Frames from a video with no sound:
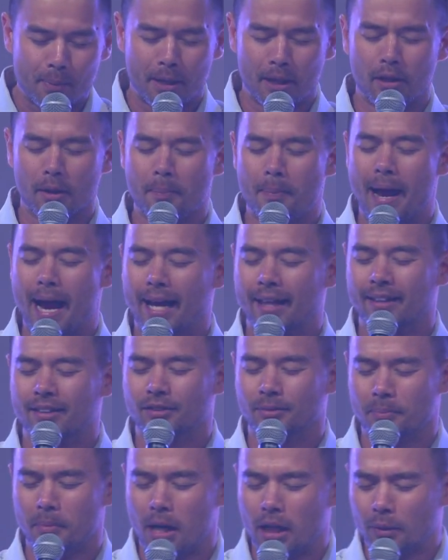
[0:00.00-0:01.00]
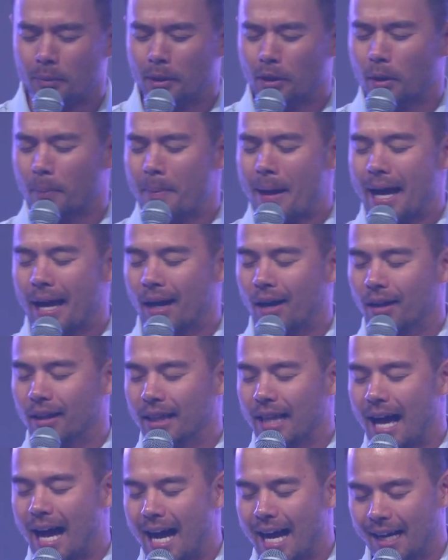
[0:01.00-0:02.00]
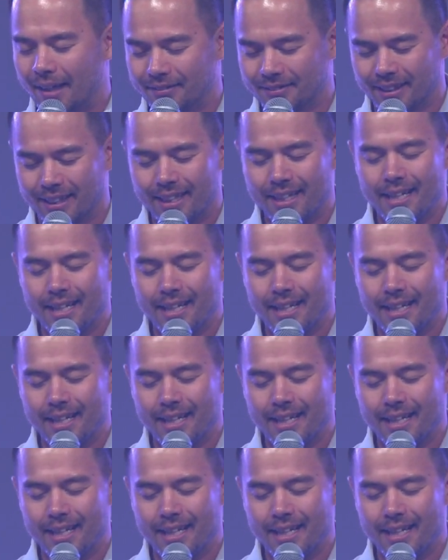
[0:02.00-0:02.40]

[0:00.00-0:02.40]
we can look back at this month, we can look back at our lives